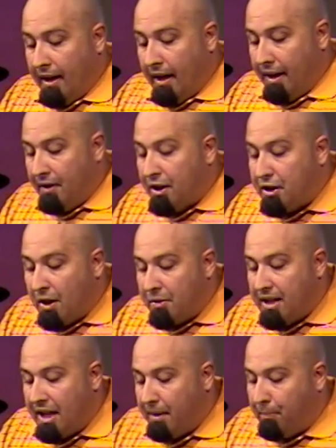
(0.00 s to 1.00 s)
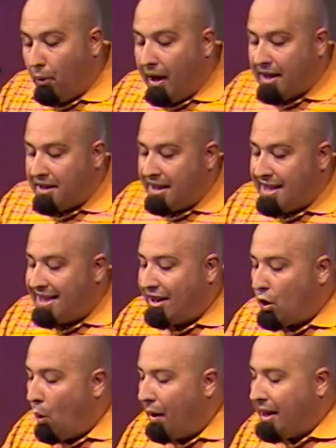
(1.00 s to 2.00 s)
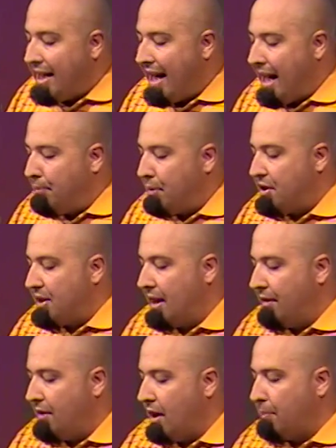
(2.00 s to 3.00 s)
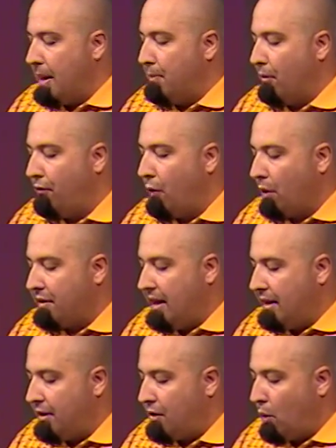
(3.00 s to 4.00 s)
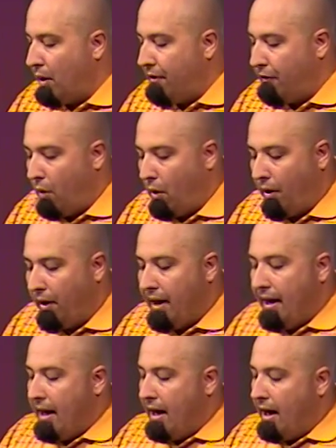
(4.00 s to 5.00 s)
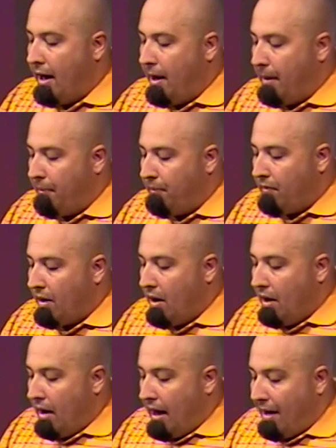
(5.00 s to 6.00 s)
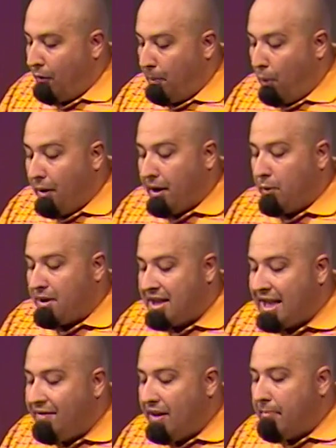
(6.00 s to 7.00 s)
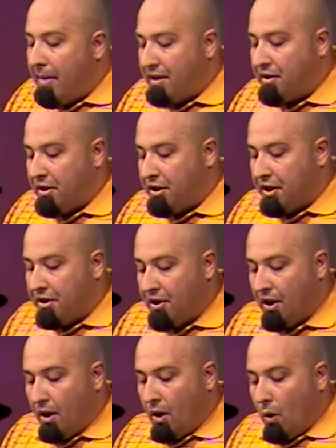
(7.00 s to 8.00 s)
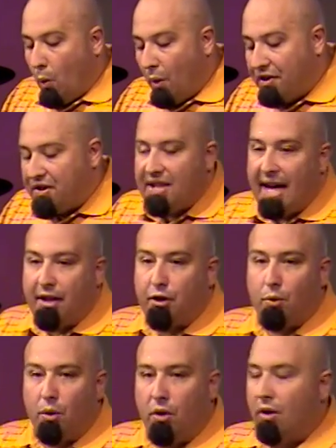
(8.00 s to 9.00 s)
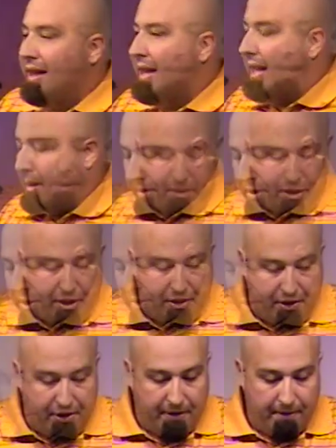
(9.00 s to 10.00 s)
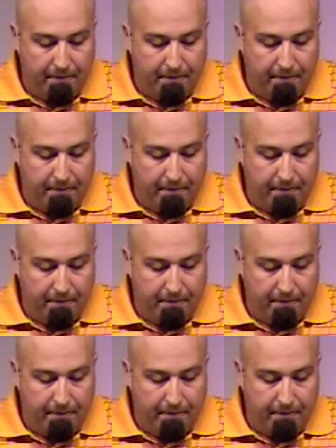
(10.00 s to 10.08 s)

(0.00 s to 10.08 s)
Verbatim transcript: and the Associated Press, and they said 29% of young people, 14 to 24, um, have reported receiving messages with sexual images.